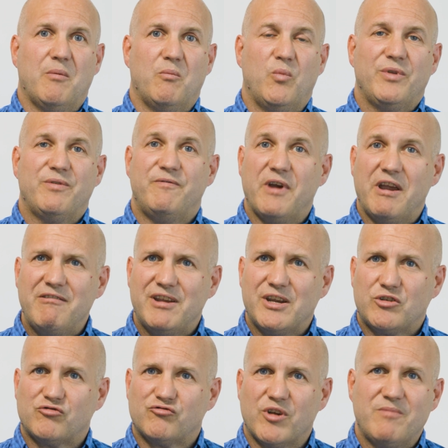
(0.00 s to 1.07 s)
with very
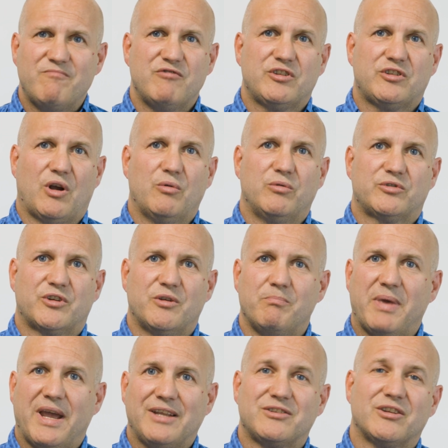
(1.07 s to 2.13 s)
extreme results
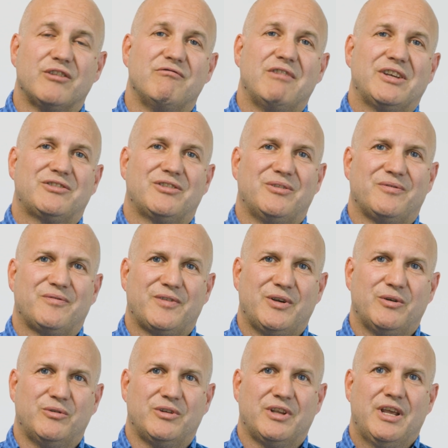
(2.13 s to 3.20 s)
compared to the rest of the
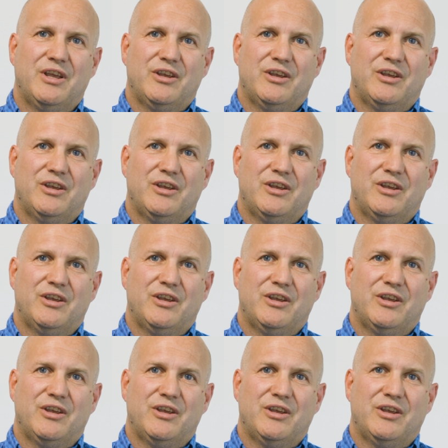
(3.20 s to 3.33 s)
field,